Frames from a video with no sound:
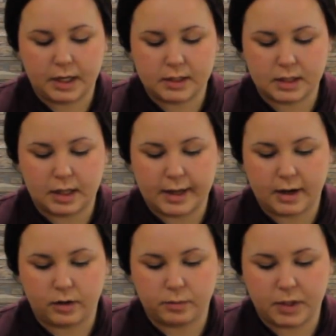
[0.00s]
has
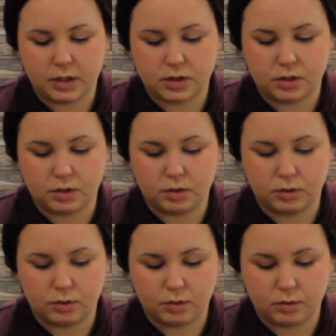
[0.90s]
allowed me
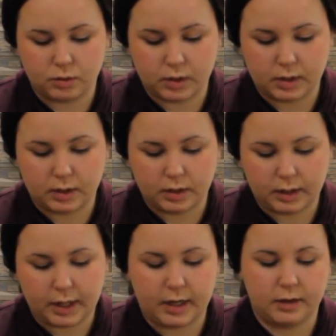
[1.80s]
to
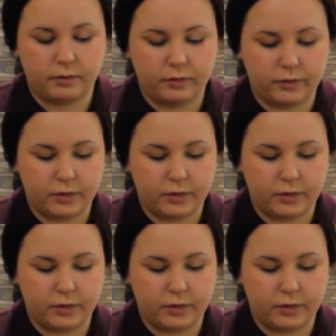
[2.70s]
kind of